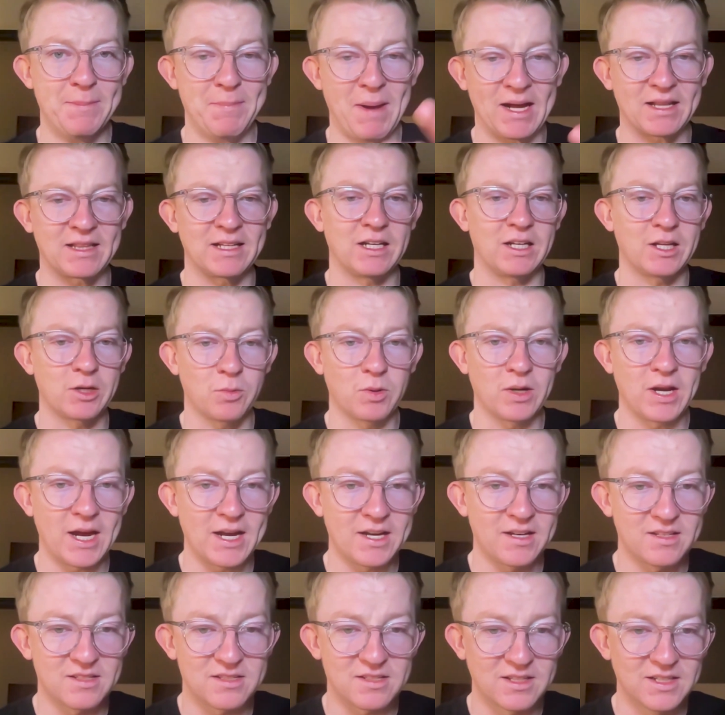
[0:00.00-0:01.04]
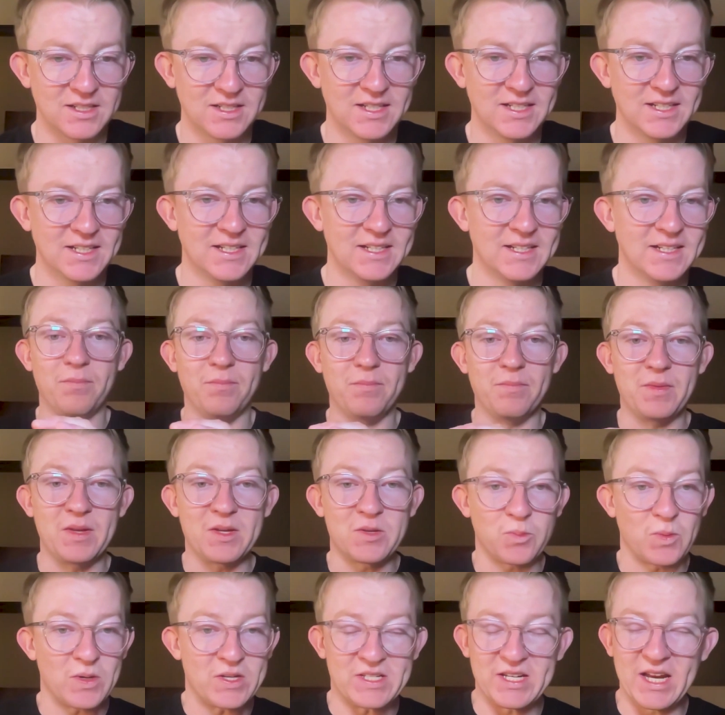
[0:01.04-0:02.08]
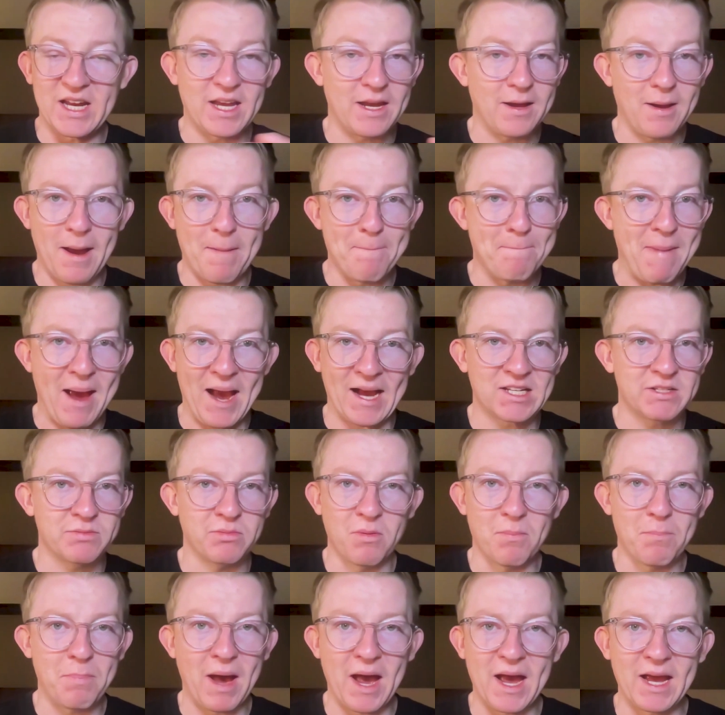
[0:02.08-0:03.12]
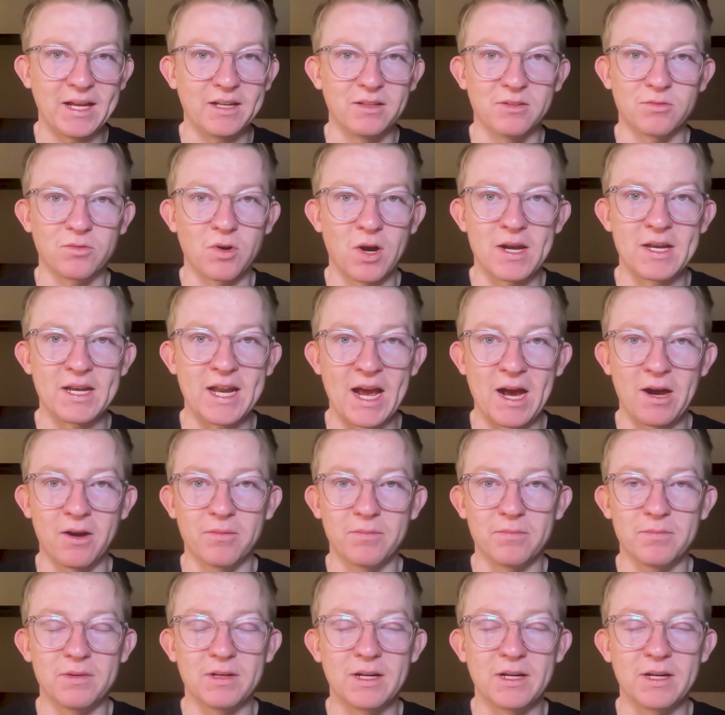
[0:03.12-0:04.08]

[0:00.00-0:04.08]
back their liquidators. We're seeing a maximum pain right now,